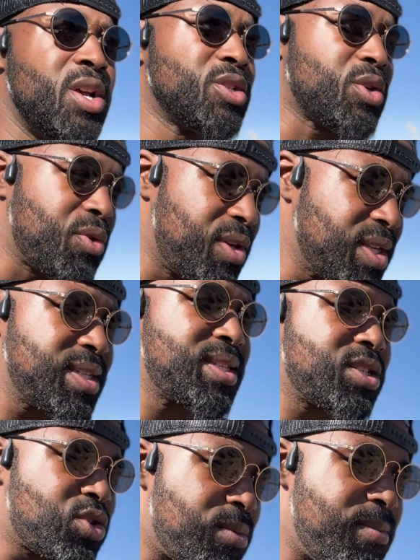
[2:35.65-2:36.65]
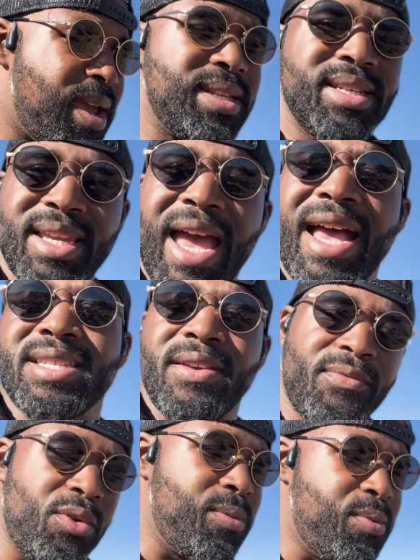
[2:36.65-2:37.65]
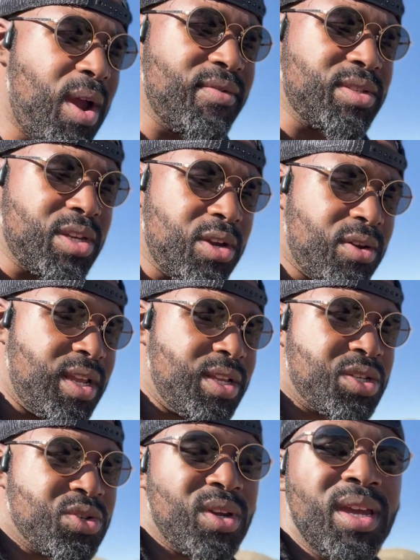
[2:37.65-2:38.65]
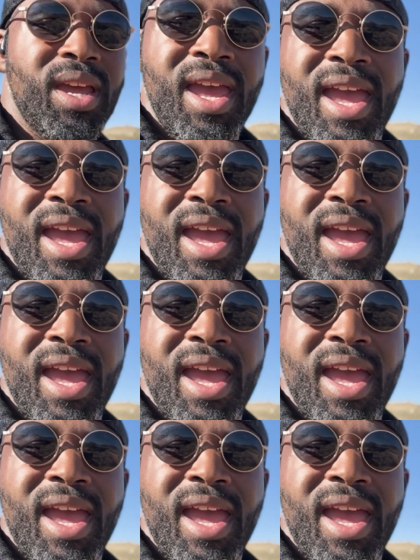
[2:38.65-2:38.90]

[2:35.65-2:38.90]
So, this is a tremendous asset for the private security industry,